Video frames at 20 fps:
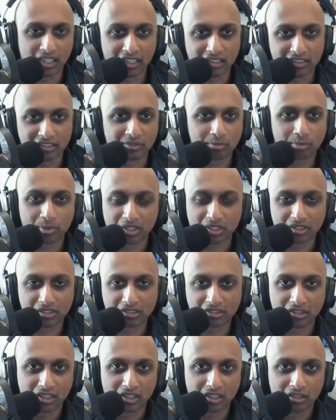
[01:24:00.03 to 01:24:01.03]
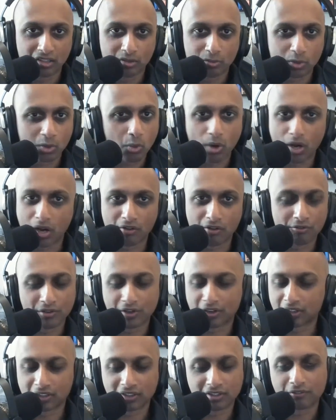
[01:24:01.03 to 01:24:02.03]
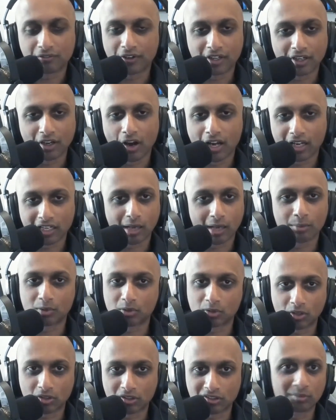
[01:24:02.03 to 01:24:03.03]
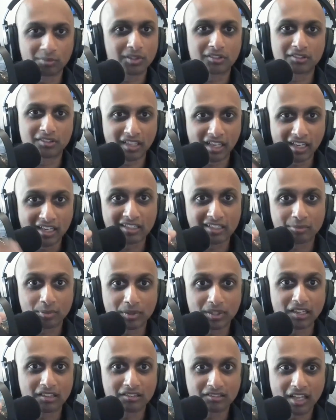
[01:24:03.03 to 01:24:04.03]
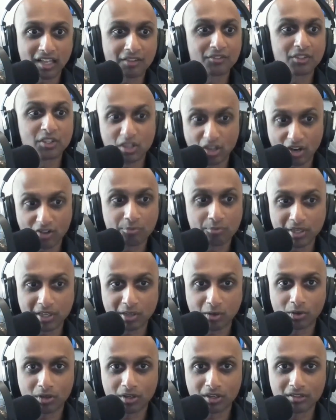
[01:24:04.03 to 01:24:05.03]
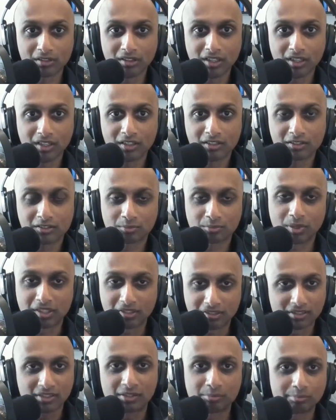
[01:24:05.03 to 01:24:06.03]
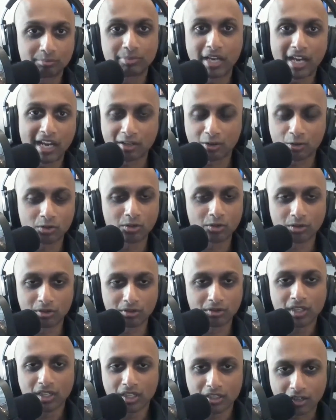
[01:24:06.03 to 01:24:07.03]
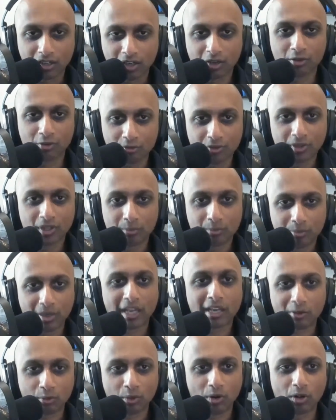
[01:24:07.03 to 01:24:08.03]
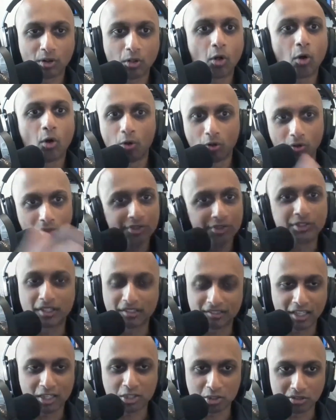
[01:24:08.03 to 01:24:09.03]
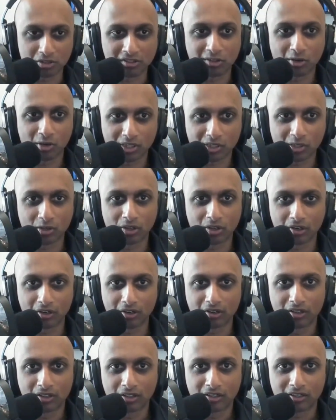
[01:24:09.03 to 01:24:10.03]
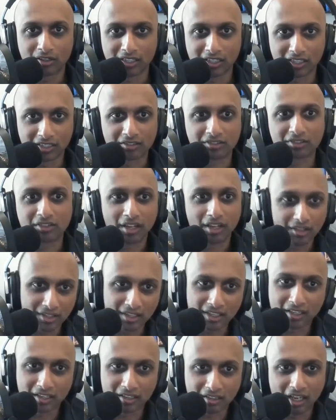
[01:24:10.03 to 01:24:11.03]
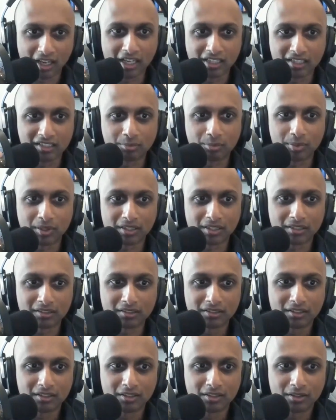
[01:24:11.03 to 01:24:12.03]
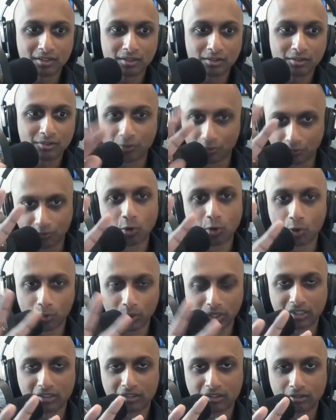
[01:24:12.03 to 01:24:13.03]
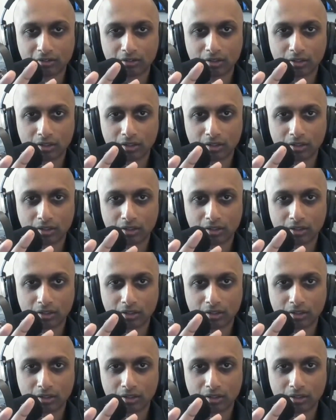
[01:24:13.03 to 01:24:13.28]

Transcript: ASPs require it's a very high capital cost, because the ASP has to have enough Bitcoin to basically back or kind of bankroll all the transactions going on inside their ASP for 4 weeks.